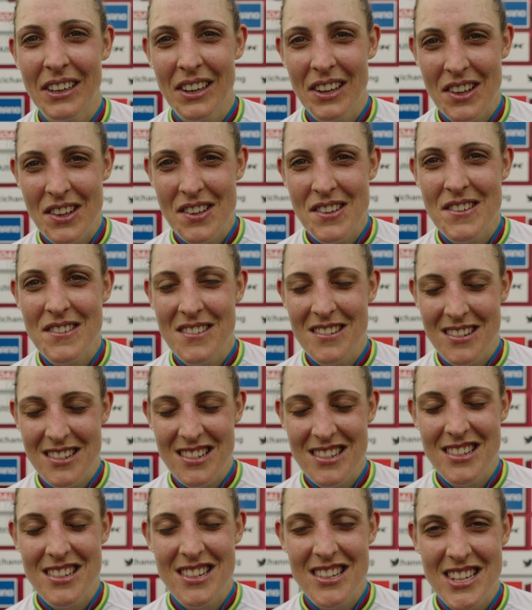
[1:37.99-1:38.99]
Any pressure
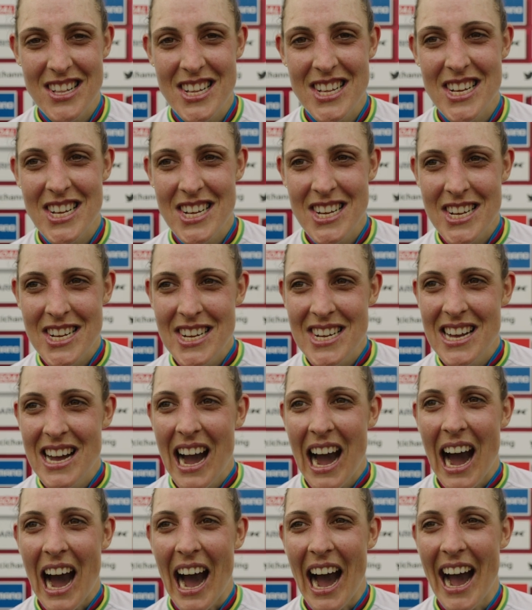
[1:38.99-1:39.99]
for that, or you know, if
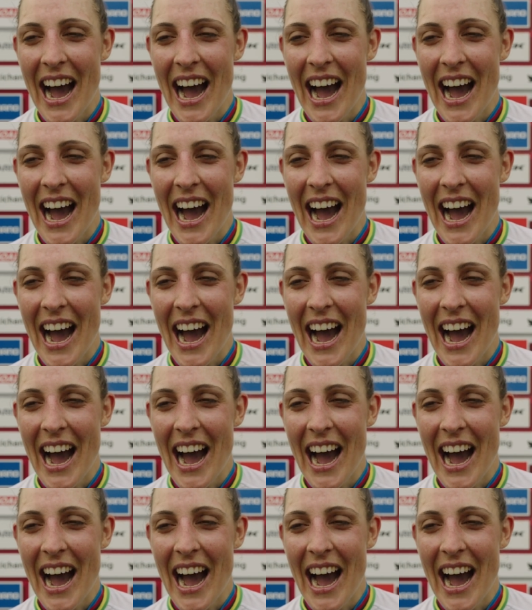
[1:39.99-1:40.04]
it just?